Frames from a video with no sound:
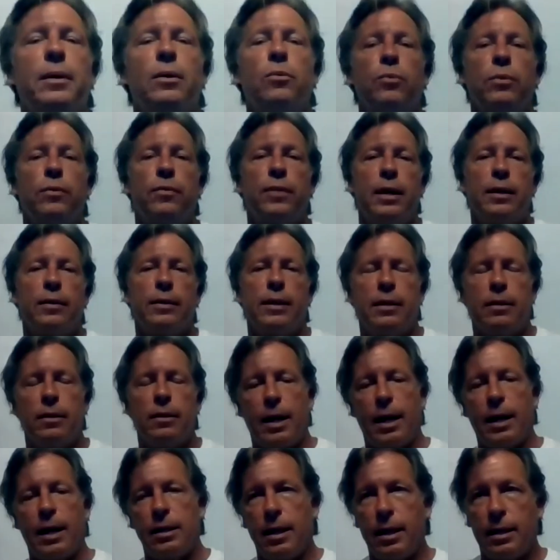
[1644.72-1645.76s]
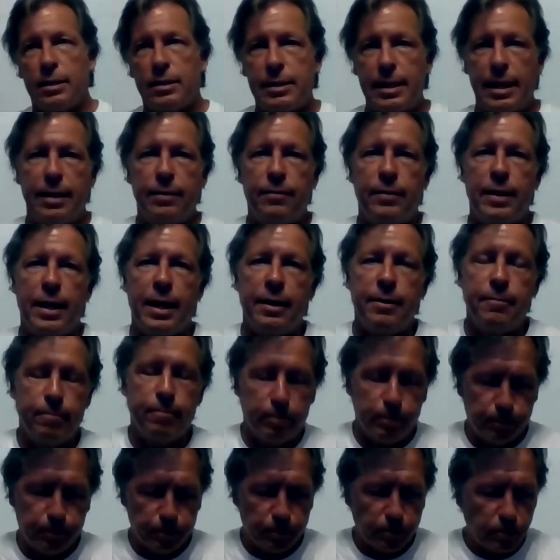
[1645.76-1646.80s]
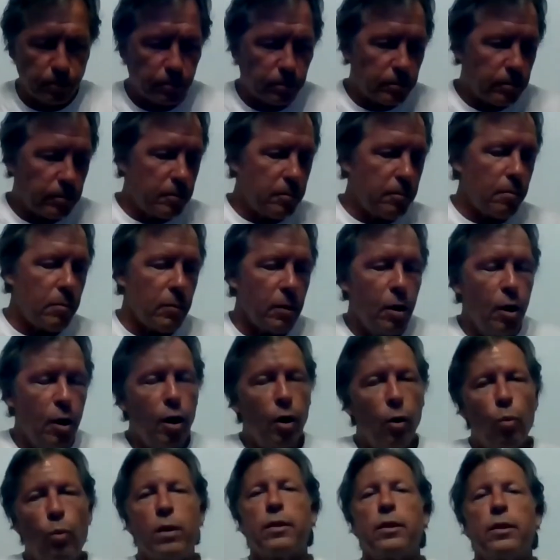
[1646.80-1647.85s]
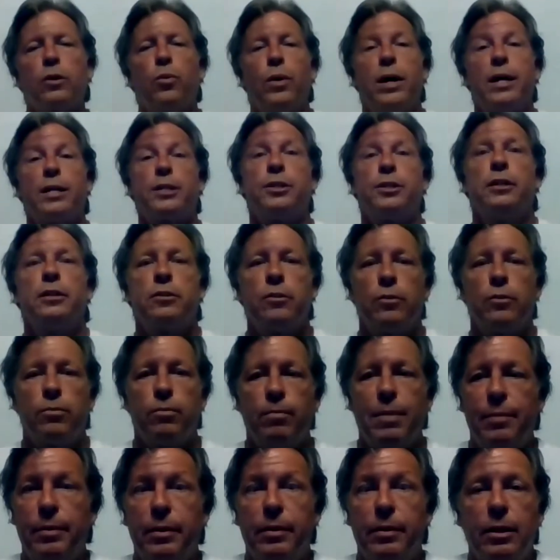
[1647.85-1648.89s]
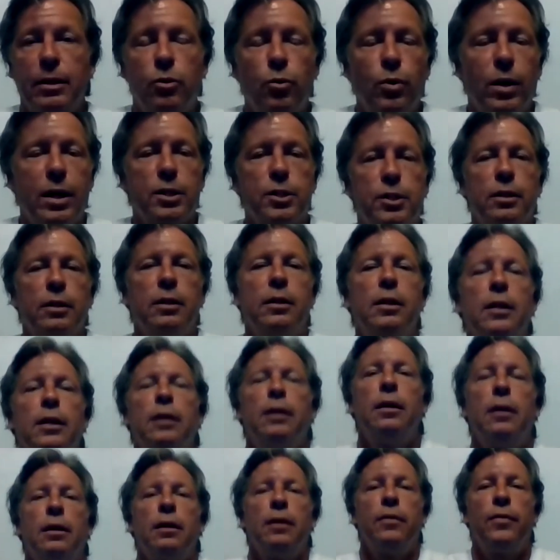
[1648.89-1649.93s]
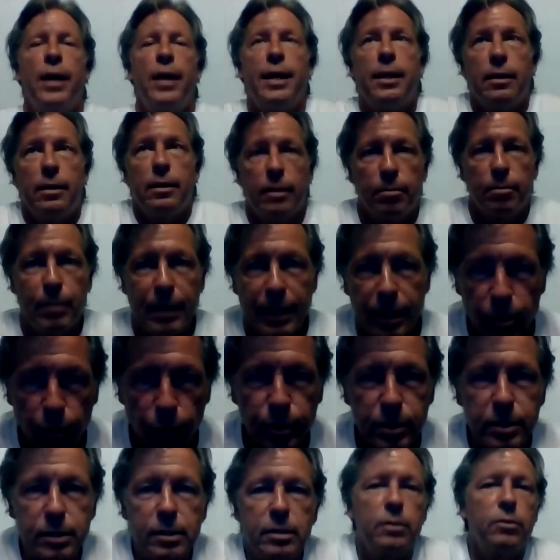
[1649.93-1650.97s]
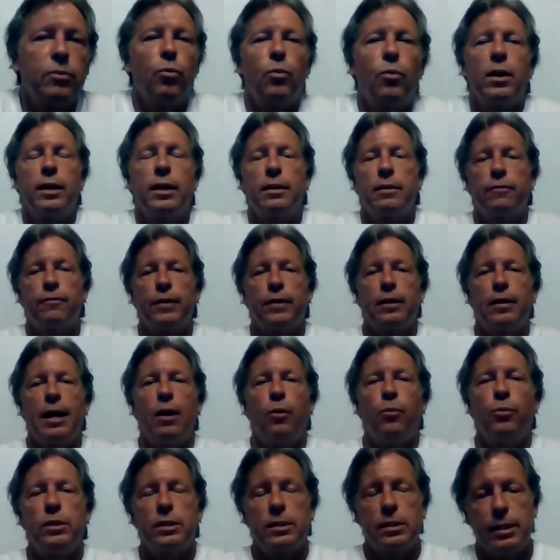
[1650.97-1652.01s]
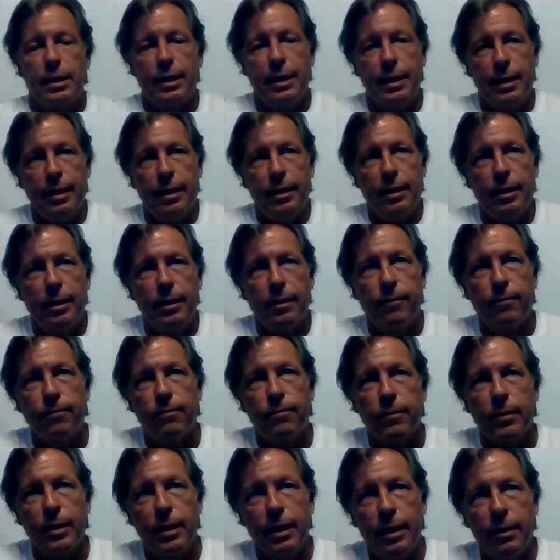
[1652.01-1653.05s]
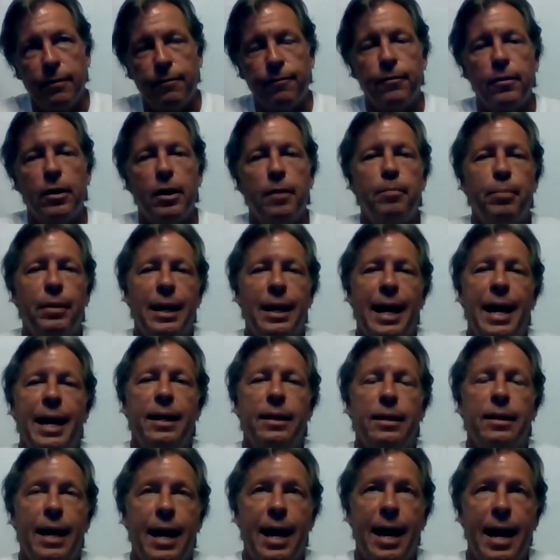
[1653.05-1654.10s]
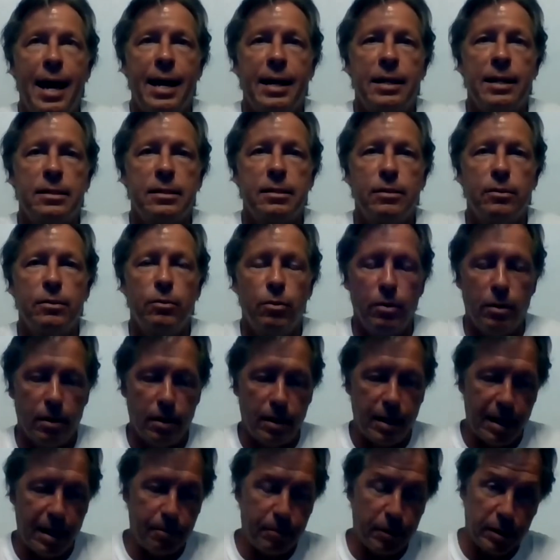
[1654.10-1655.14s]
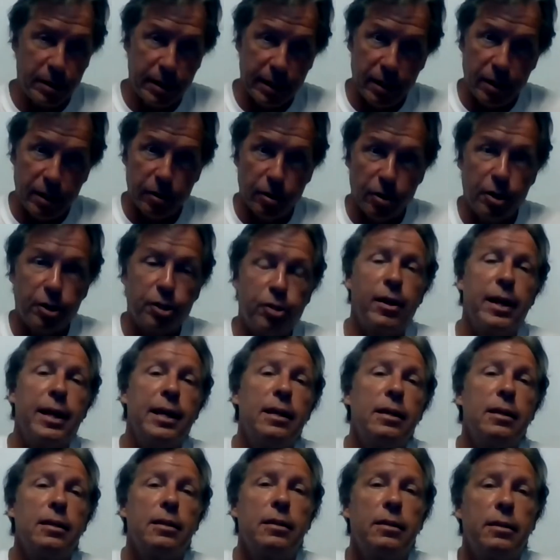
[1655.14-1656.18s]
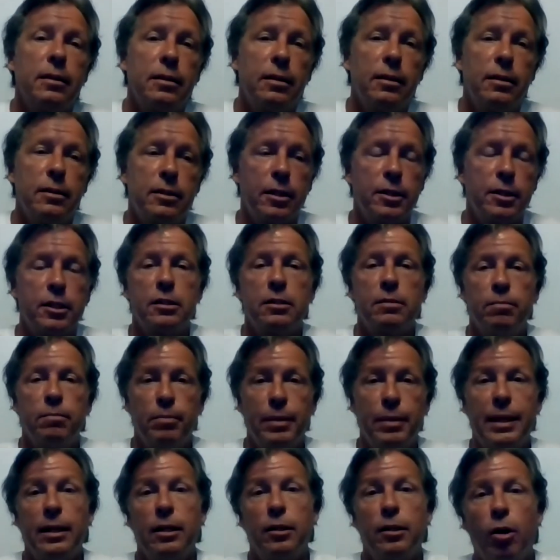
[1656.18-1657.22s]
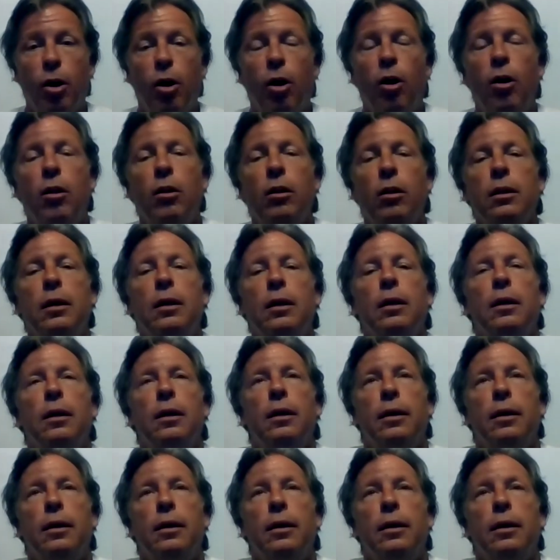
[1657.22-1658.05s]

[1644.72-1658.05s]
a little bit, we think that I said that one of the questions, or maybe the question that Mendel was wanting to figure out was, if a plant has a particular trait, such as being tall,